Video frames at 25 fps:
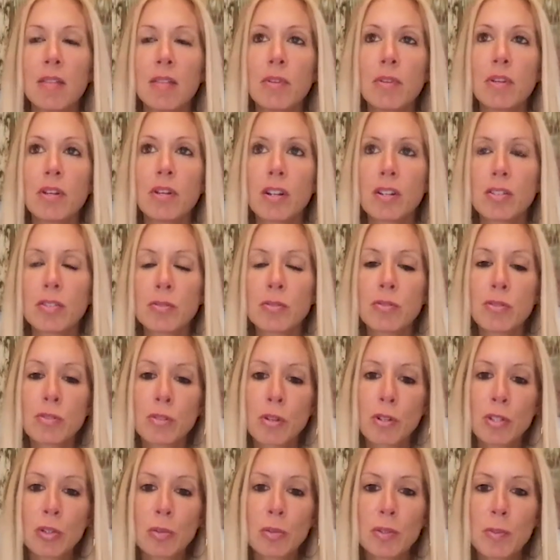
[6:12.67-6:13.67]
in regards to
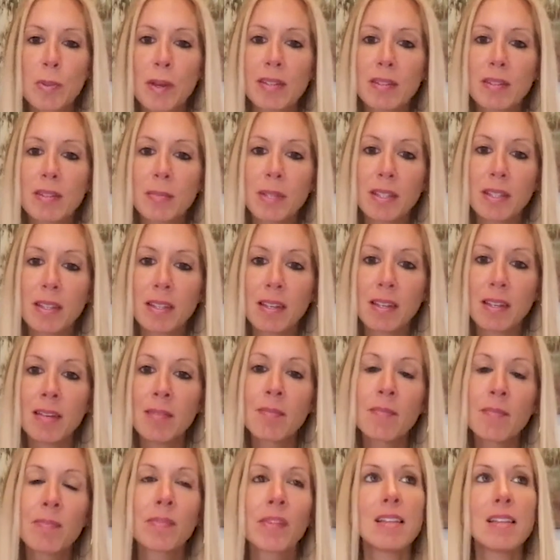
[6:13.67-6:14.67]
social responsibility